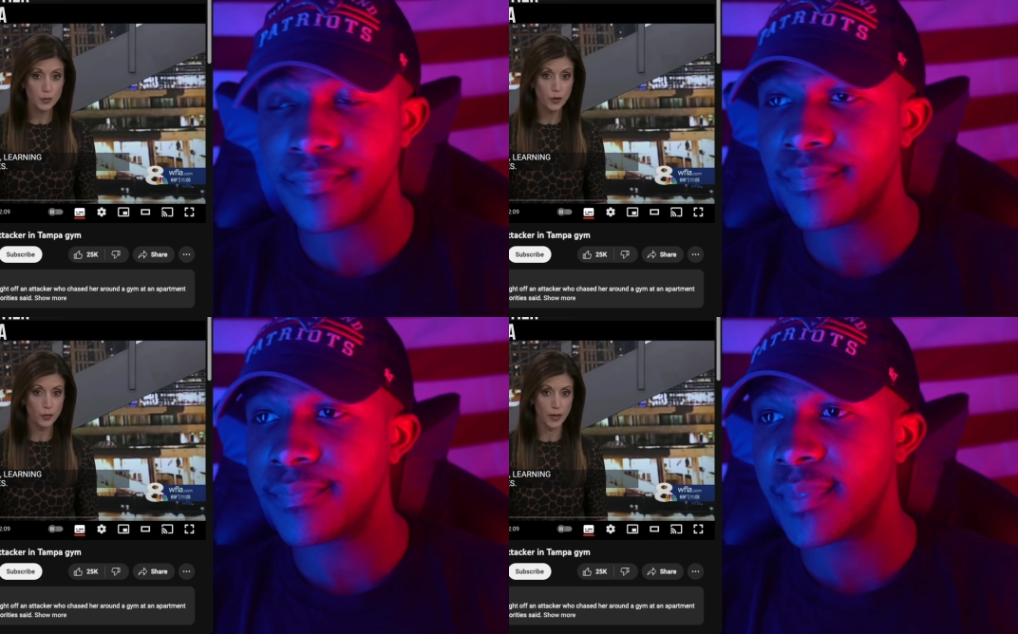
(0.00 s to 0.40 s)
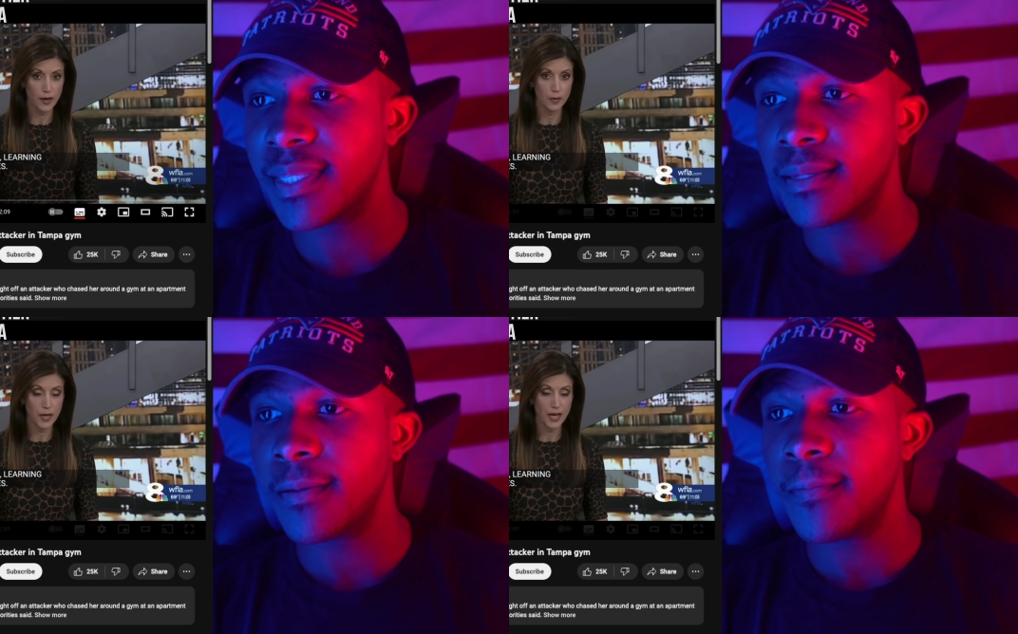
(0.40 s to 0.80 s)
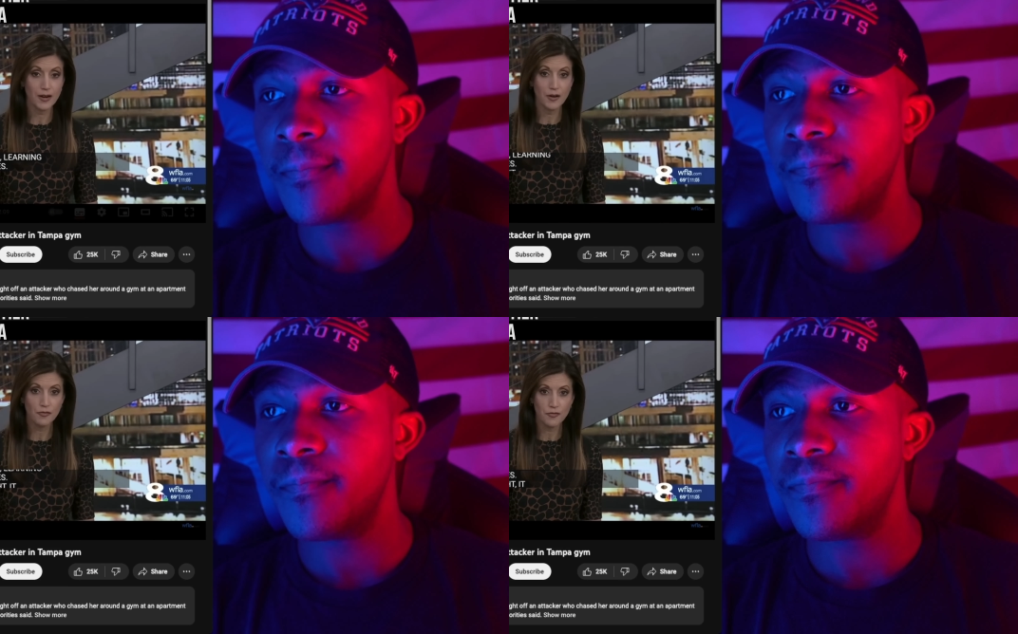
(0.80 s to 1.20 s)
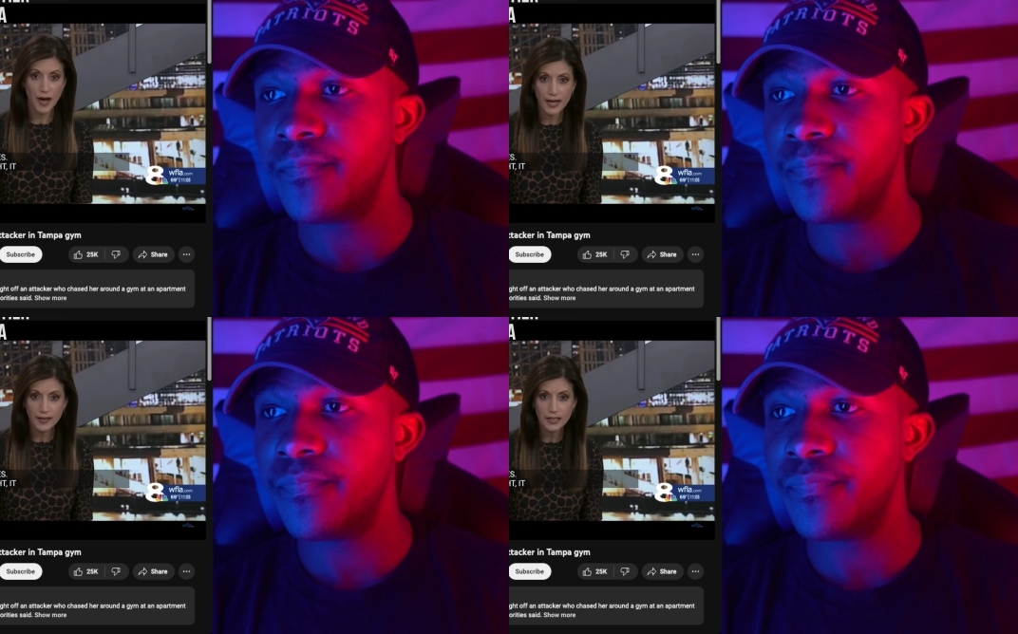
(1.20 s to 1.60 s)
Speaker 1: A Hillsborough County man
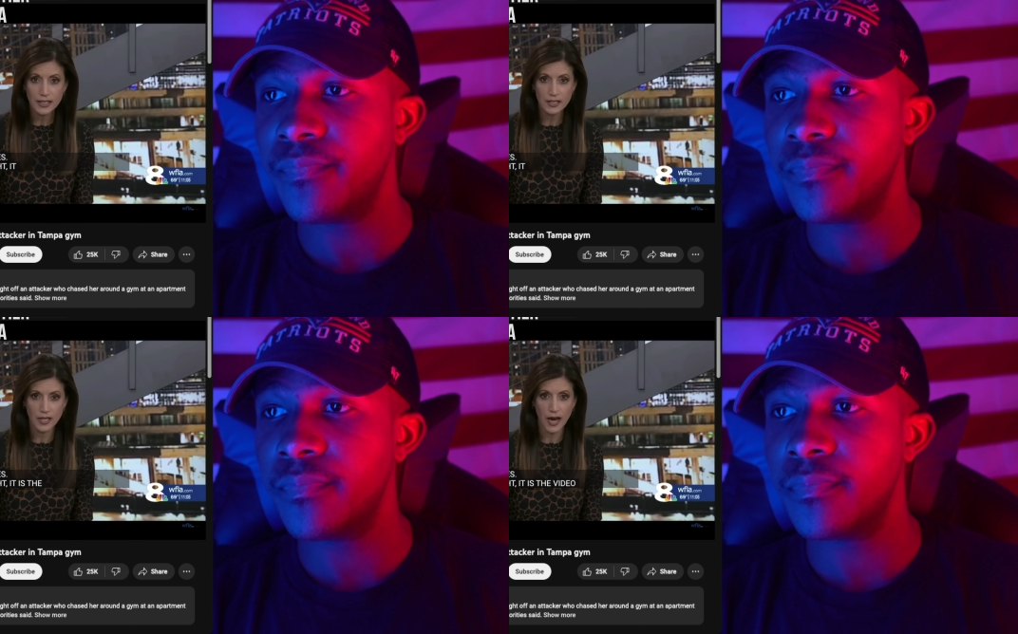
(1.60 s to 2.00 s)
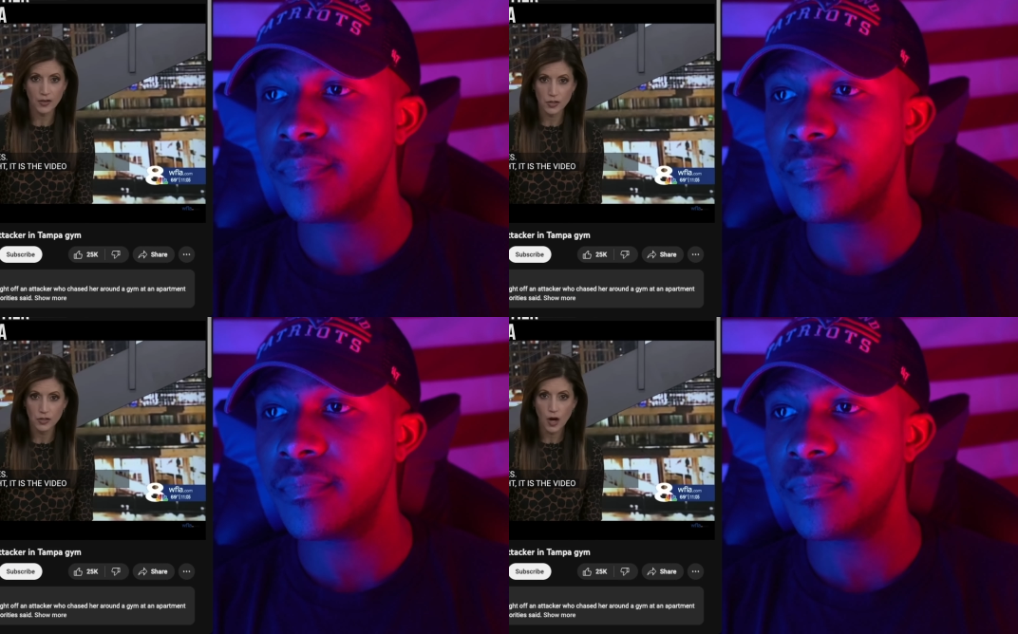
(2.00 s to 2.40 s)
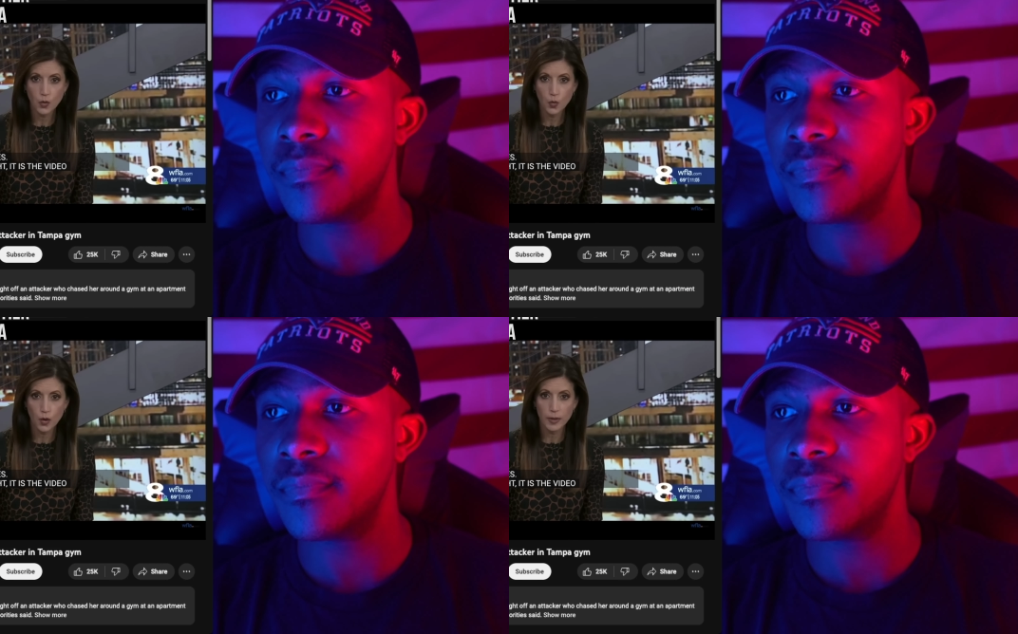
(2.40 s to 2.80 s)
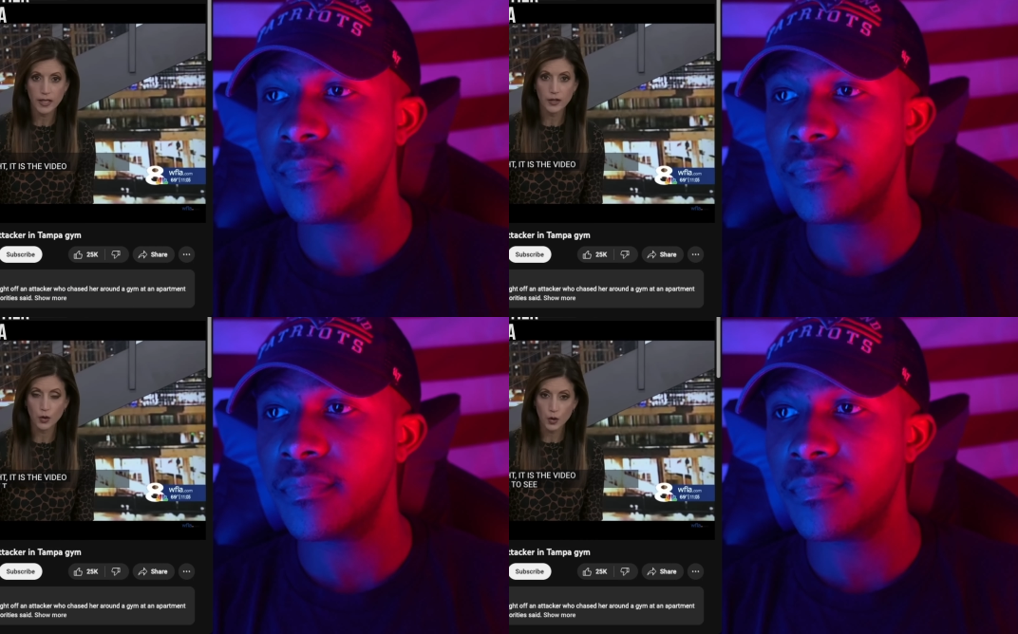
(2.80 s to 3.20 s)
violently attacks a
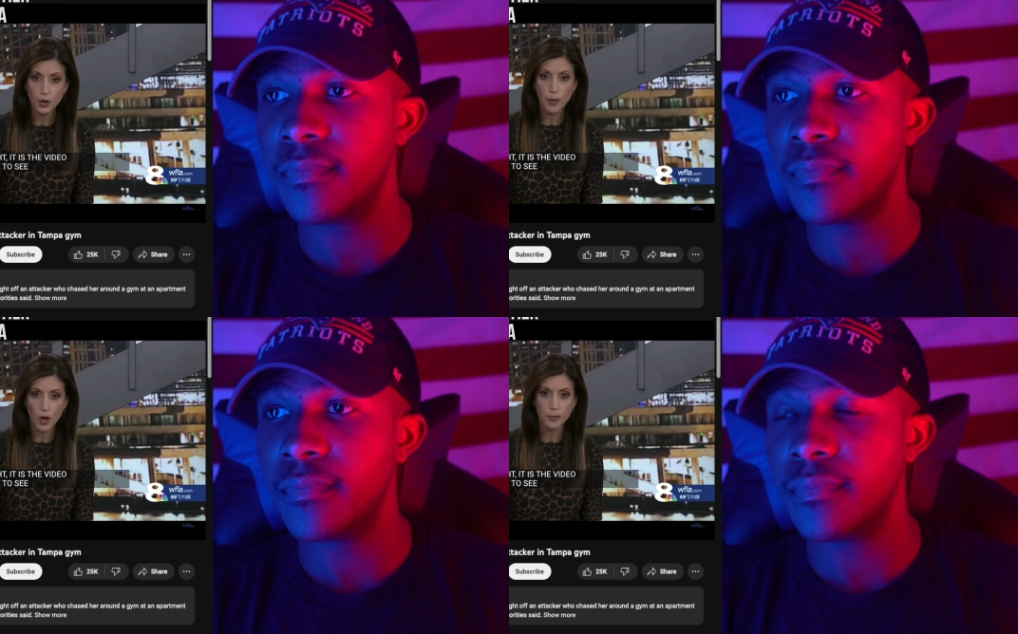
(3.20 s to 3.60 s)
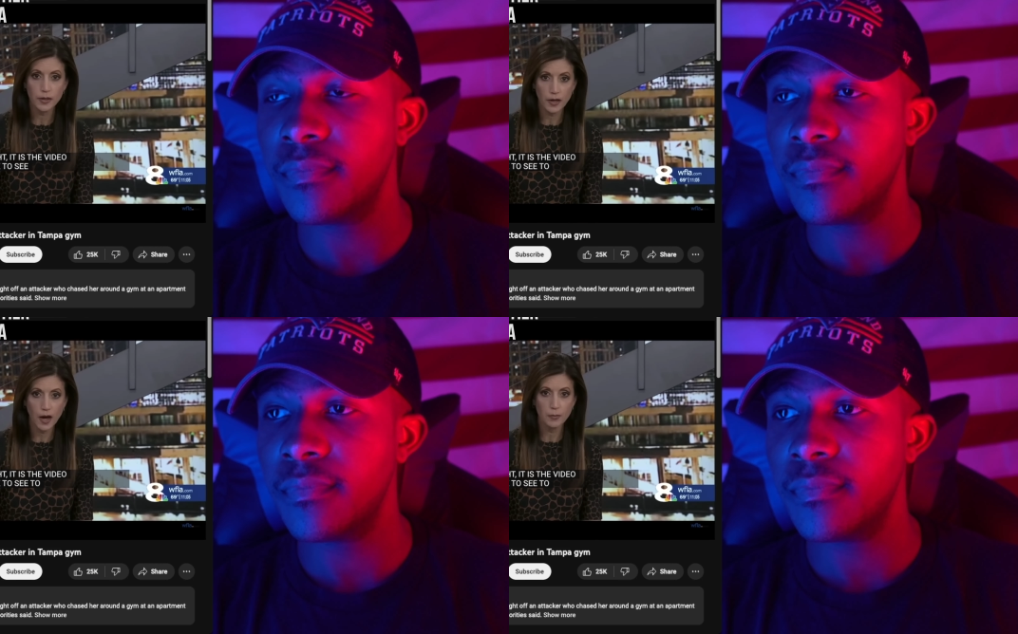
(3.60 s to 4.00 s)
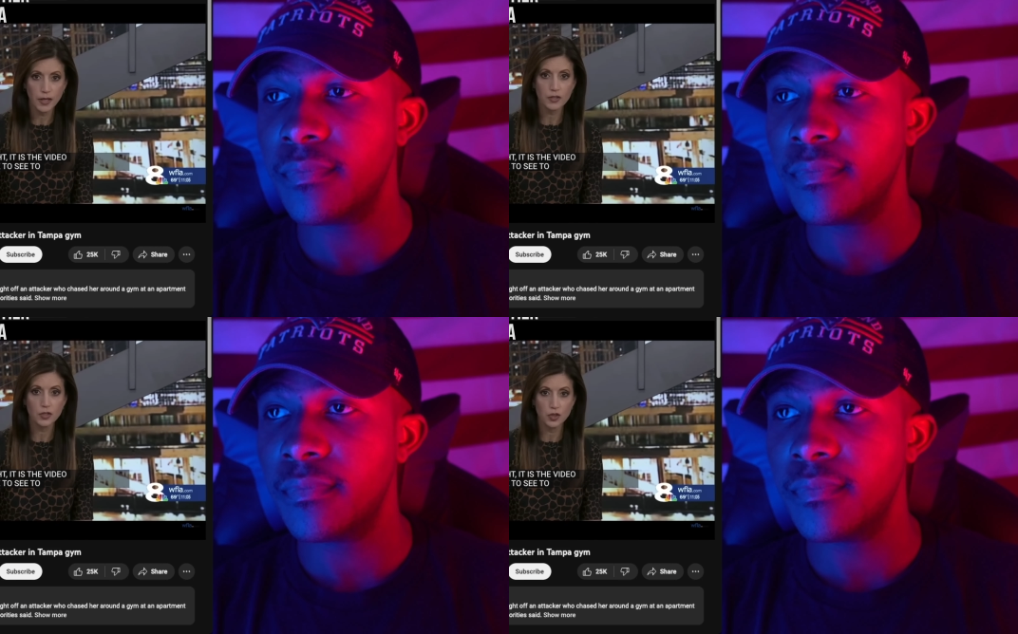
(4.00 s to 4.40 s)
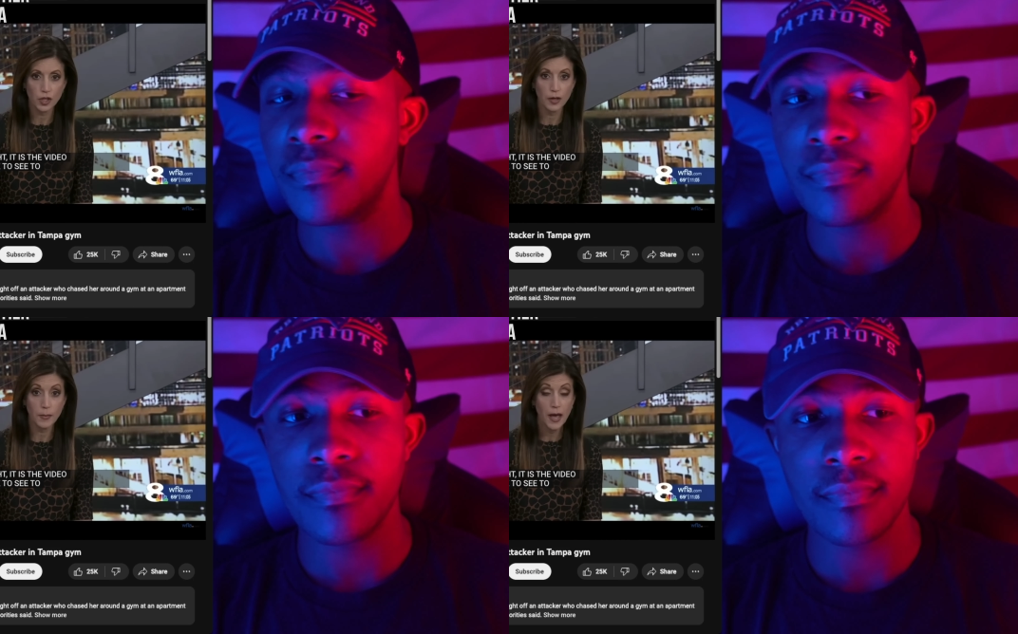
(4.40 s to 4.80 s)
young woman in her apartment
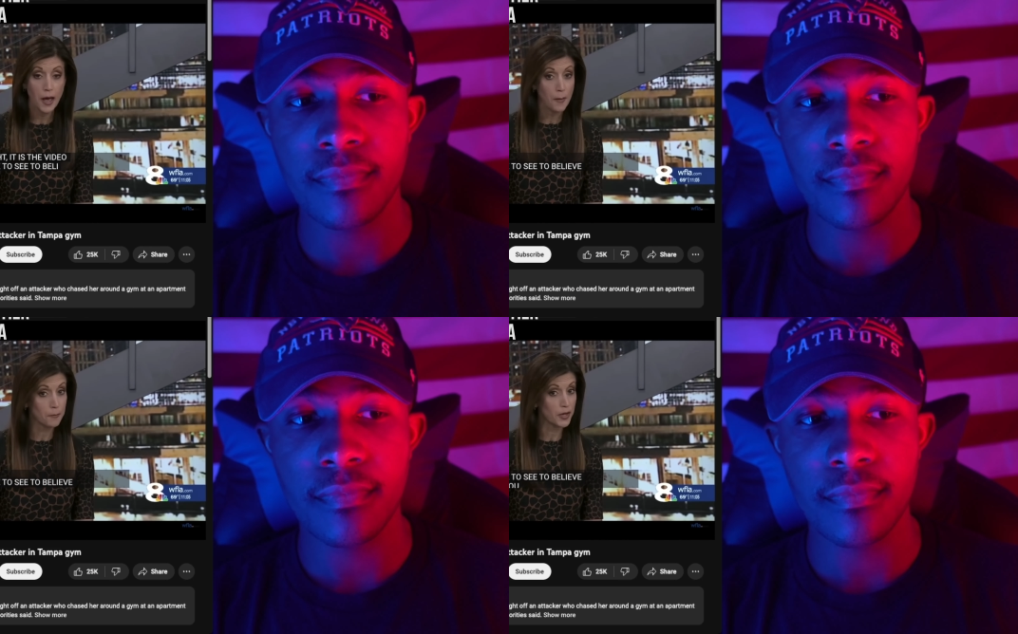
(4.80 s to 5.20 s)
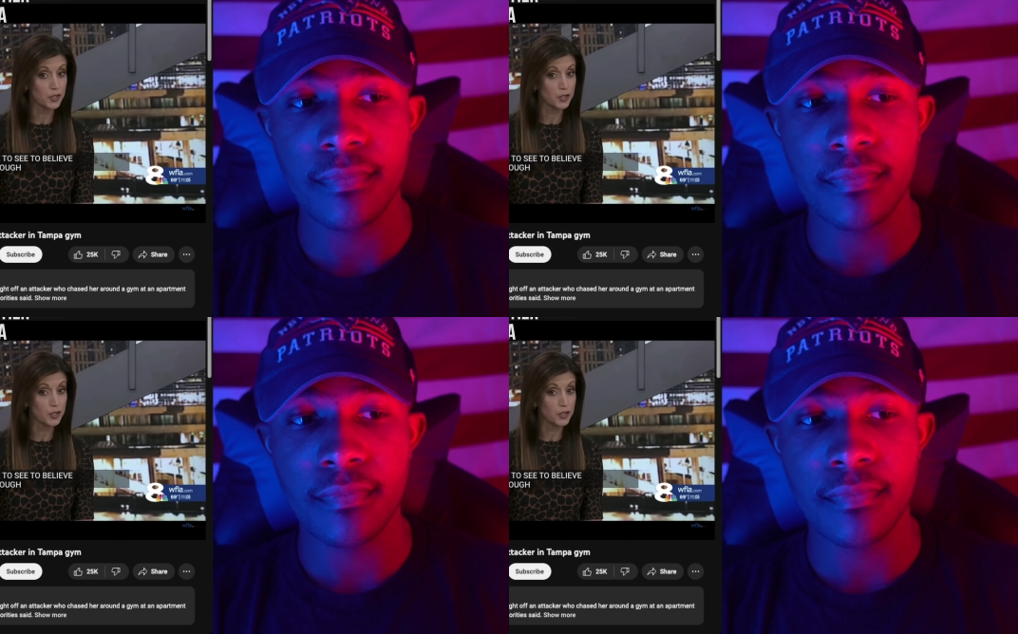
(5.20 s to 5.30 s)
complex gym,